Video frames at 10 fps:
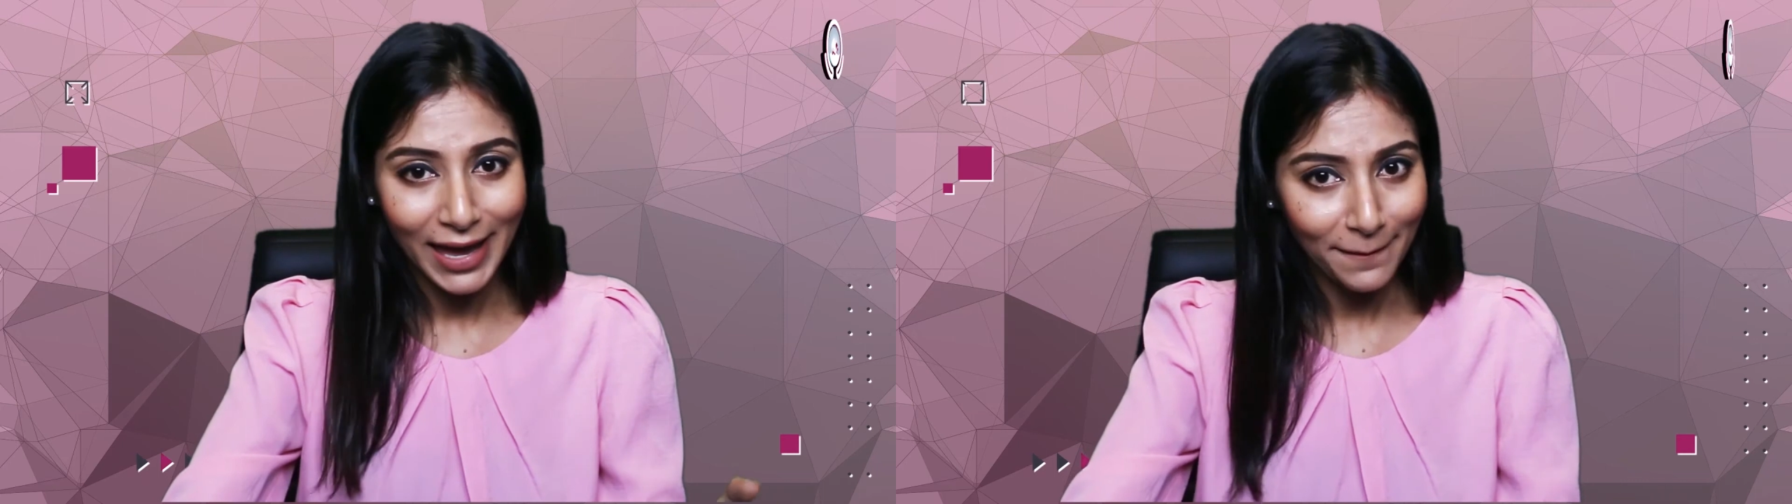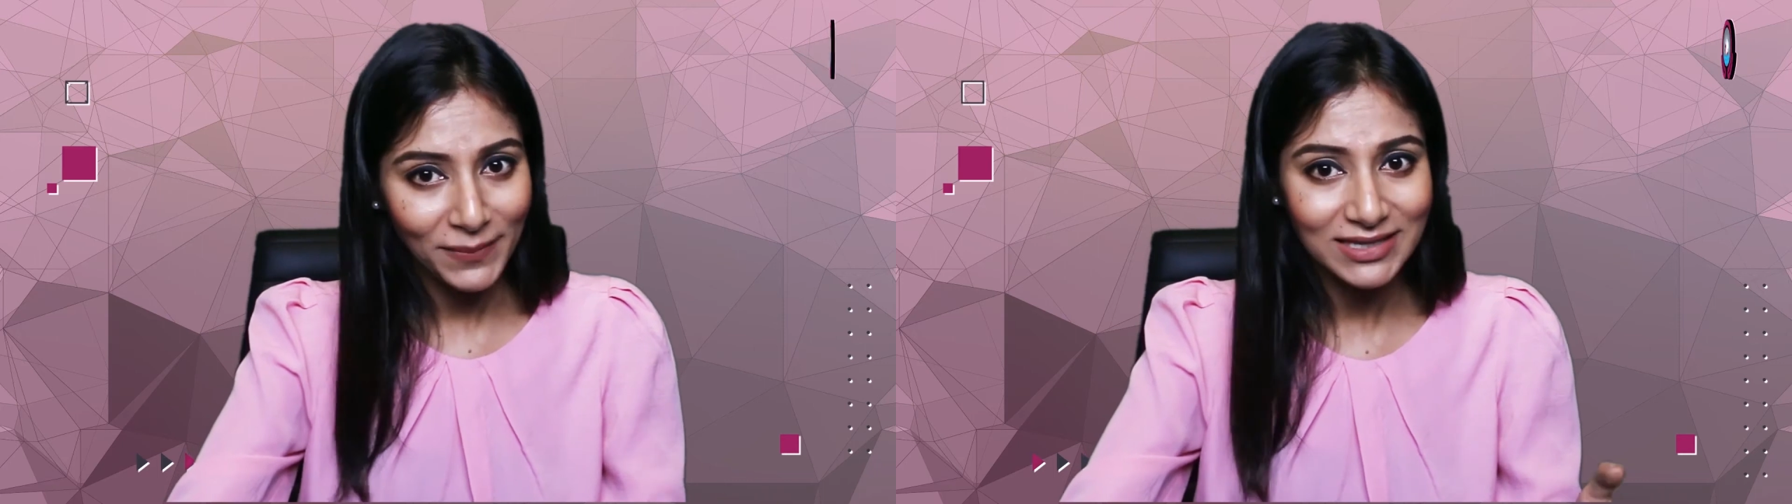
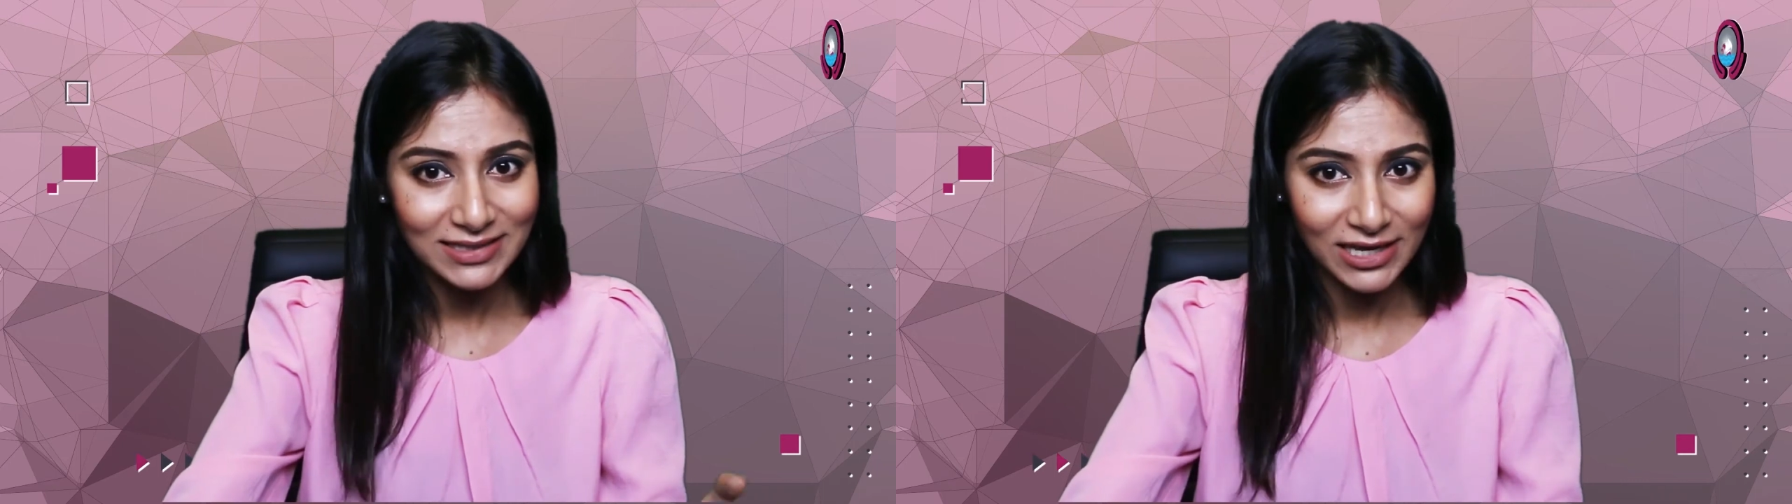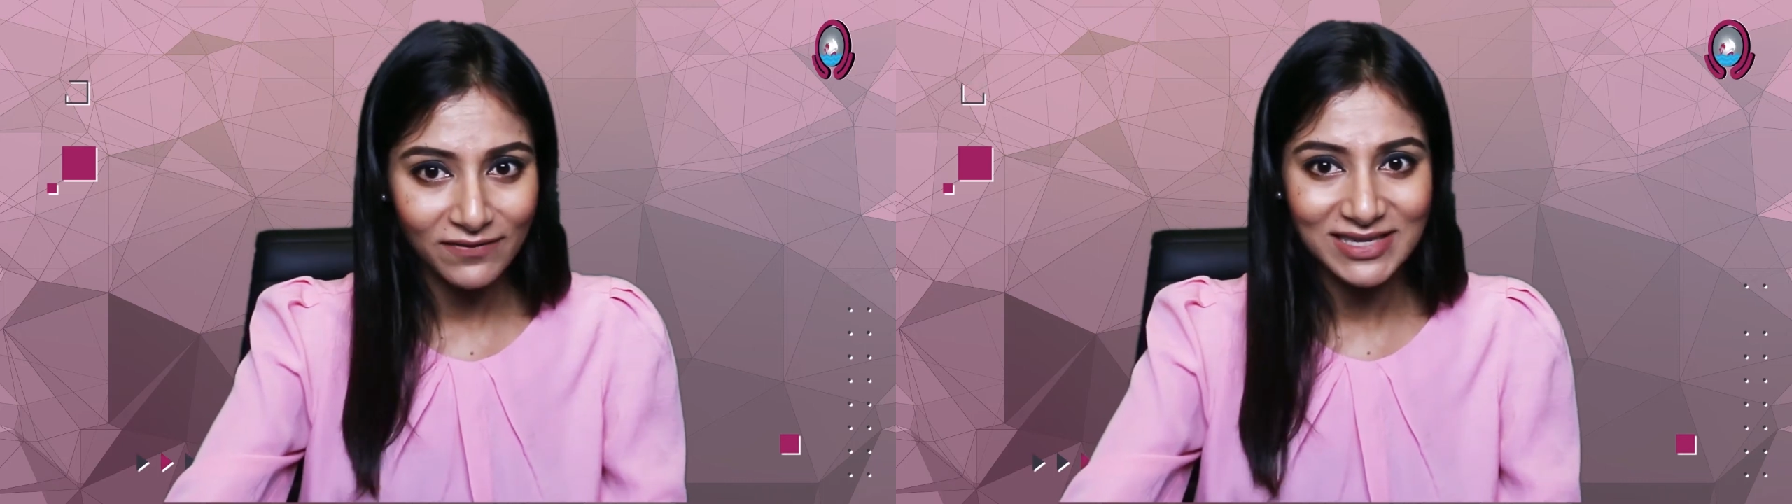
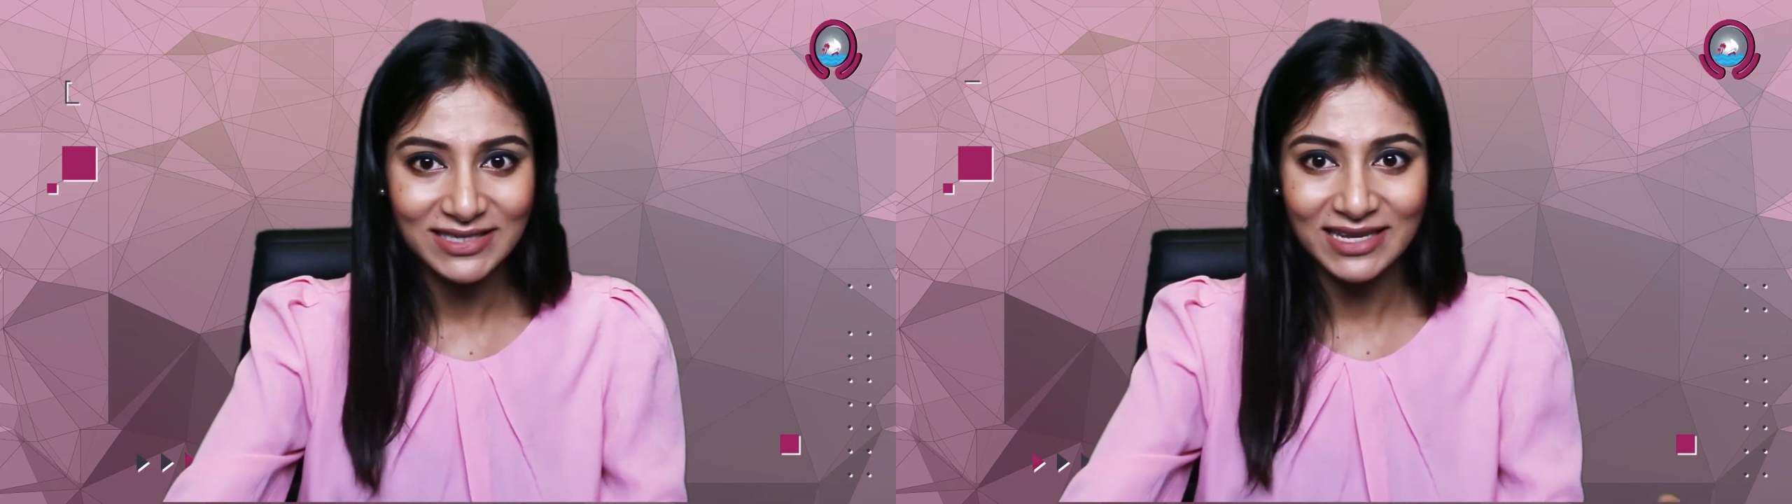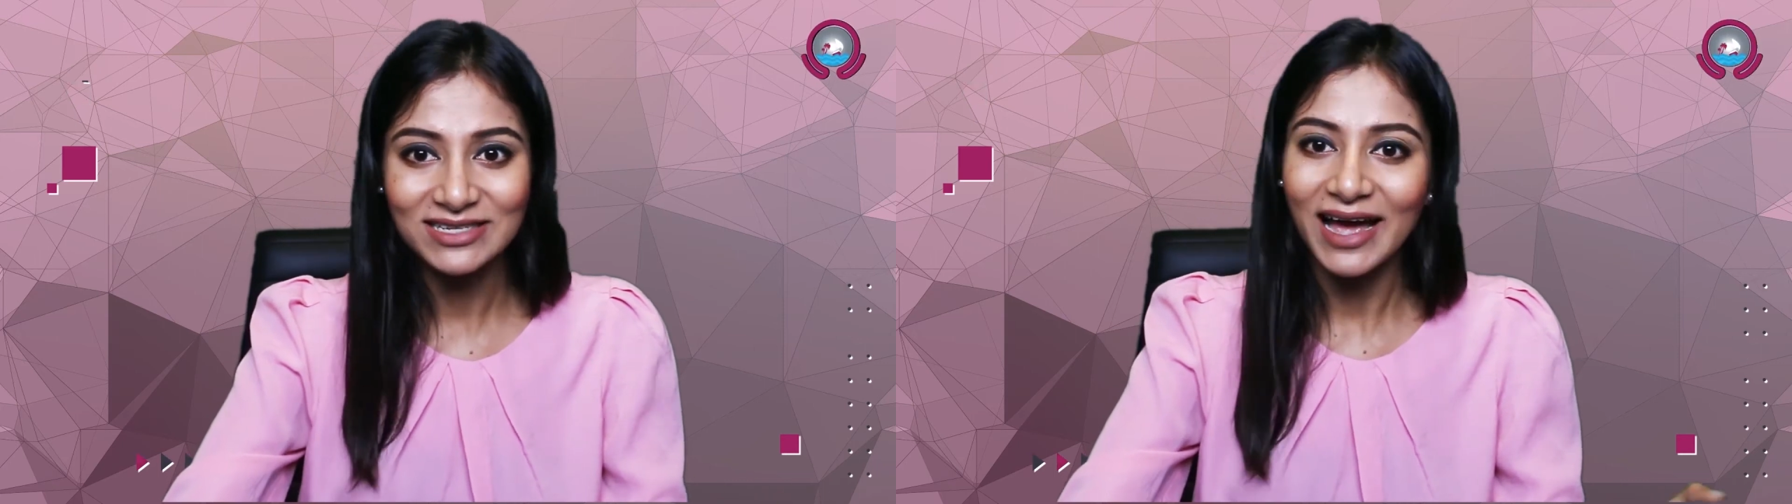MEC will
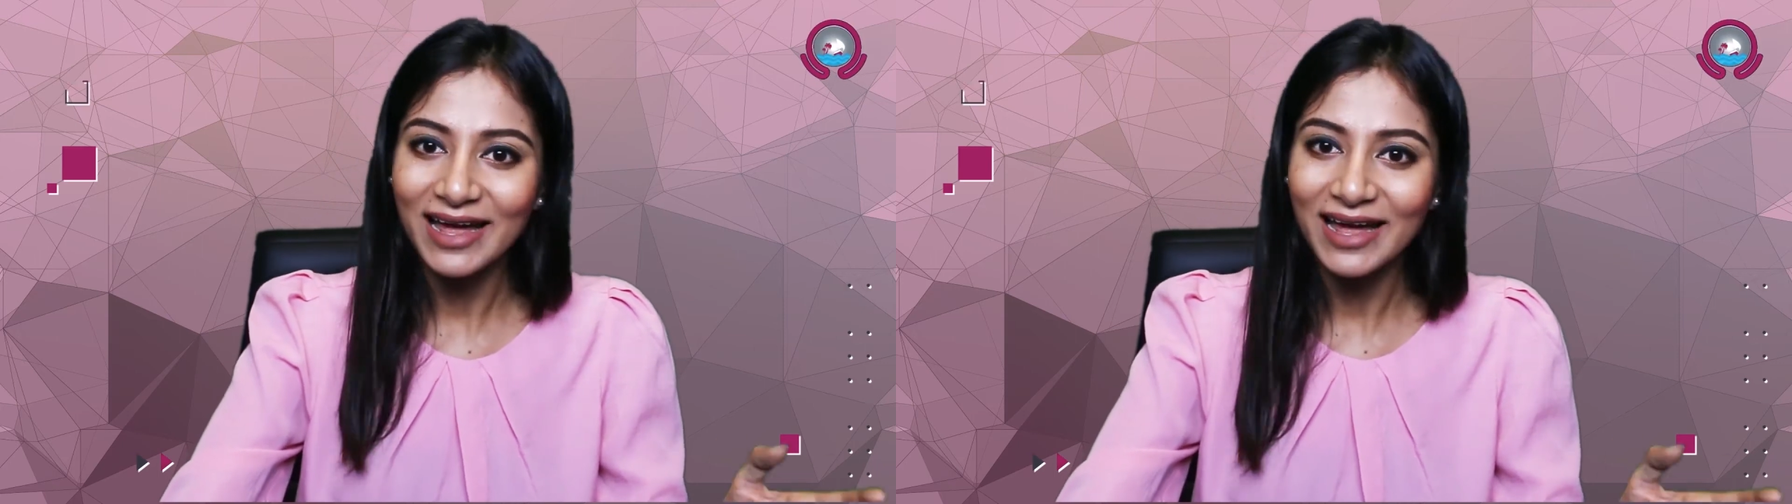send